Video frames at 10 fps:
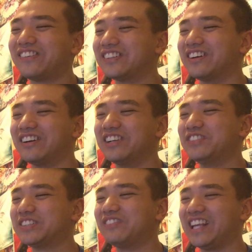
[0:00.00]
For the whole
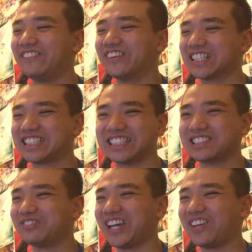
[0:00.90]
Unlimited Blade works,
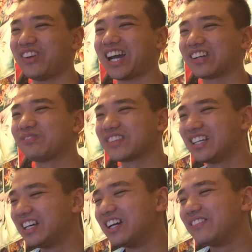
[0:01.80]
this is payback.
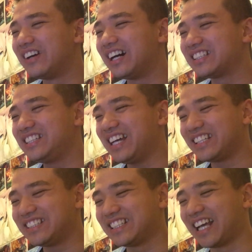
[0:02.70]
But
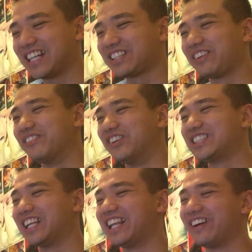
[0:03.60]
yeah, this has to be the
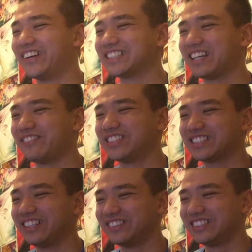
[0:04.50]
most hilarious
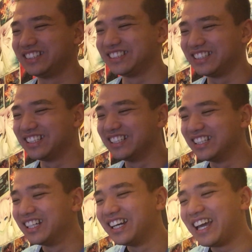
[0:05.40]
episode.
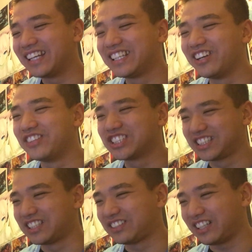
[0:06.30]
And Gilgamesh
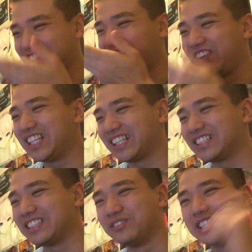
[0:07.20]
just got defeated like
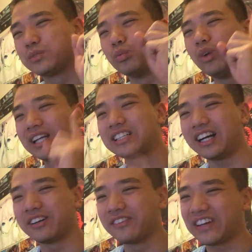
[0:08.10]
this in just one
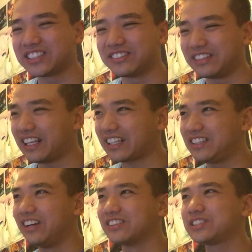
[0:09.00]
Carnival Phantasm. Like,
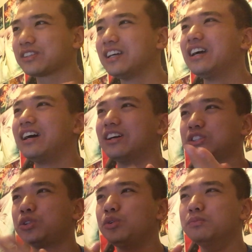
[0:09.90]
you know, it took
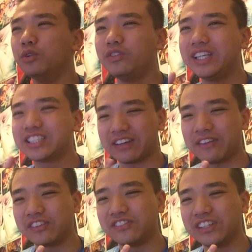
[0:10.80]
2 movies of
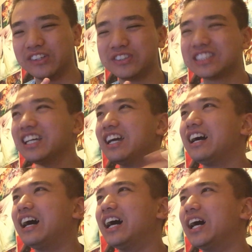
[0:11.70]
Heaven Feels,
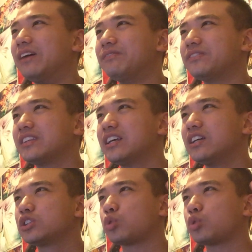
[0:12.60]
24